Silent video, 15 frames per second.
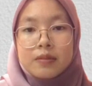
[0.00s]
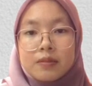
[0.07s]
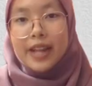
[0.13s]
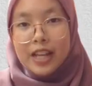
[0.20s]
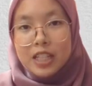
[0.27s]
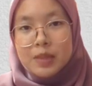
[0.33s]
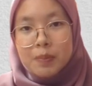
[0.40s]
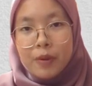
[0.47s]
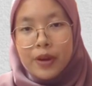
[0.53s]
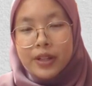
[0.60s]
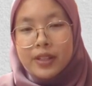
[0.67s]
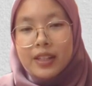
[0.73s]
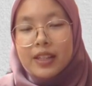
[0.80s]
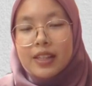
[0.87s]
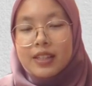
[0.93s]
Next
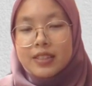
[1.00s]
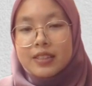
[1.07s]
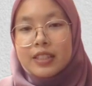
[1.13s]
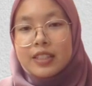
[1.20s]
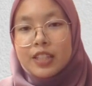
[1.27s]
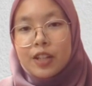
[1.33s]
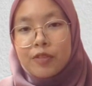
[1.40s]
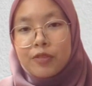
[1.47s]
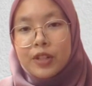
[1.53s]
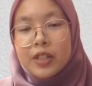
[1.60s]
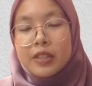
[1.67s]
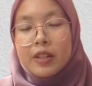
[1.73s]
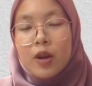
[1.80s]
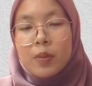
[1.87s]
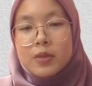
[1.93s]
point is the
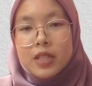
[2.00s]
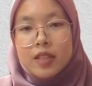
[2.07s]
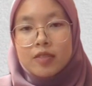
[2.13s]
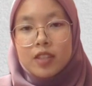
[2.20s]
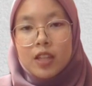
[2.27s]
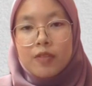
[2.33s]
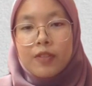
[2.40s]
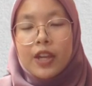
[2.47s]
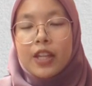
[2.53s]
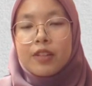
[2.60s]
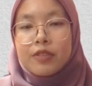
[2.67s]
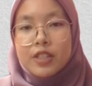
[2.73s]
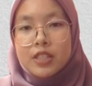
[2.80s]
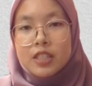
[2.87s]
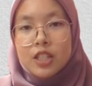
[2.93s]
different objective in
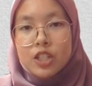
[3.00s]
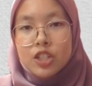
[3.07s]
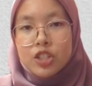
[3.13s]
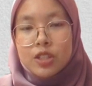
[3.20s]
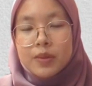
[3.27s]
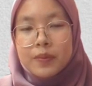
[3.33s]
research.